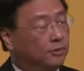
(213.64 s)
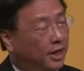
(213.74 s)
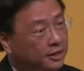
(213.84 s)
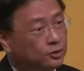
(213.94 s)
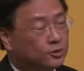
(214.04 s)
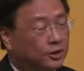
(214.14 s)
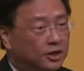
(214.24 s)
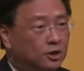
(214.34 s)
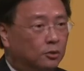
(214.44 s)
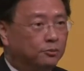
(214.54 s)
And you also
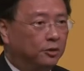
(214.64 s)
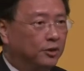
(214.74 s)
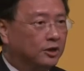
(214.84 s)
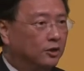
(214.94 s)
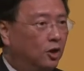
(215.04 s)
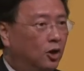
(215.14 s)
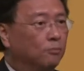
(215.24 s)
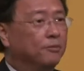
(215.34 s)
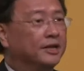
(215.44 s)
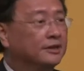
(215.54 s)
incorporate what I call
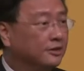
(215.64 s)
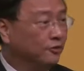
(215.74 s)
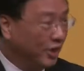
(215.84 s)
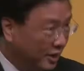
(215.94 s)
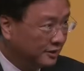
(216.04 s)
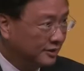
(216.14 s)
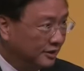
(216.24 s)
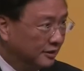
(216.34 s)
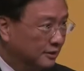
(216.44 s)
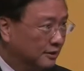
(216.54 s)
augmented
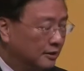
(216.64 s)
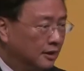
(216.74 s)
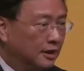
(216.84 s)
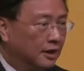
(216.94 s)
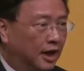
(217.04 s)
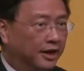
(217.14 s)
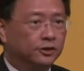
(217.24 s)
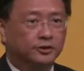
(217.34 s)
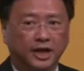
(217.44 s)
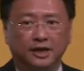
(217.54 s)
reality. I
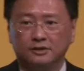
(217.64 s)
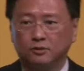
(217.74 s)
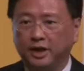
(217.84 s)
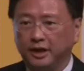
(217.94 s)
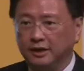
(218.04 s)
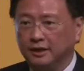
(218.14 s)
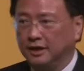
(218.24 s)
thought that is quite a